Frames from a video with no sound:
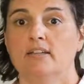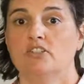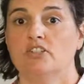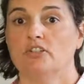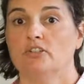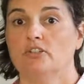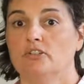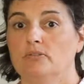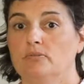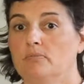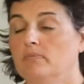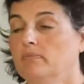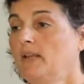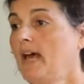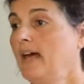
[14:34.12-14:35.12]
to
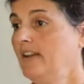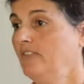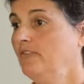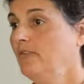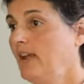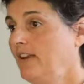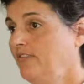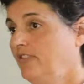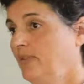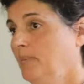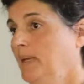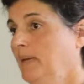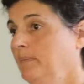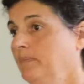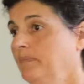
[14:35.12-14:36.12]
cut and run from
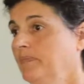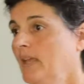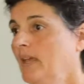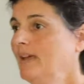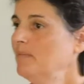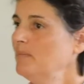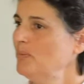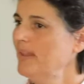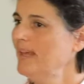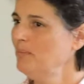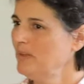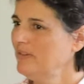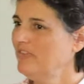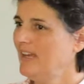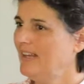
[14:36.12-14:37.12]
him. Then
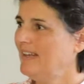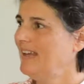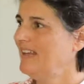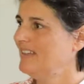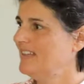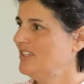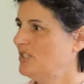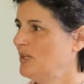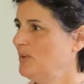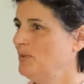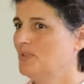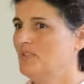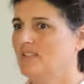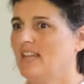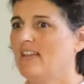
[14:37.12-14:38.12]
we found out that she
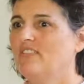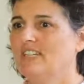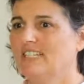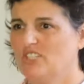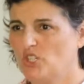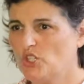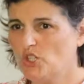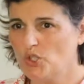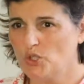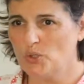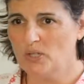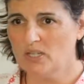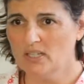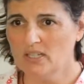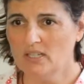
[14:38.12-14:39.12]
was
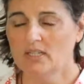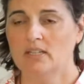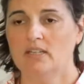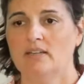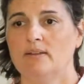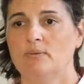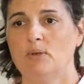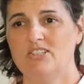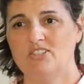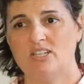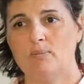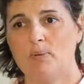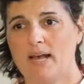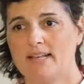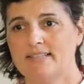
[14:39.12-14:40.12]
72 when
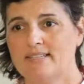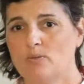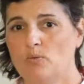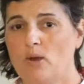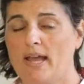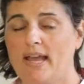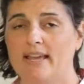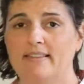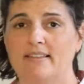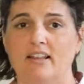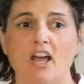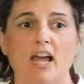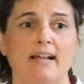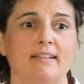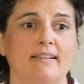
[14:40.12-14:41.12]
she passed away. The
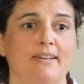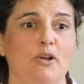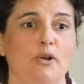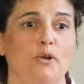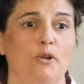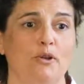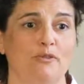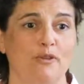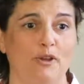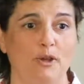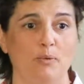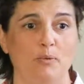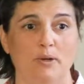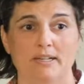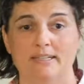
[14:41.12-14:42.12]
likelihood of
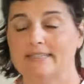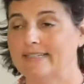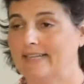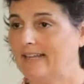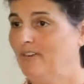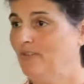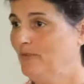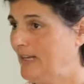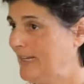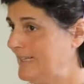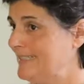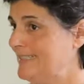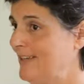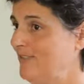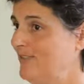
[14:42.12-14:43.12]
her wanting to cut and run
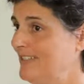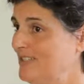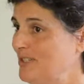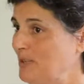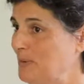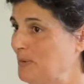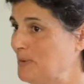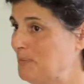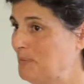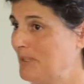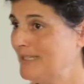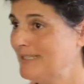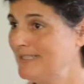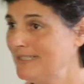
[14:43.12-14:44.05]
at 72 was pretty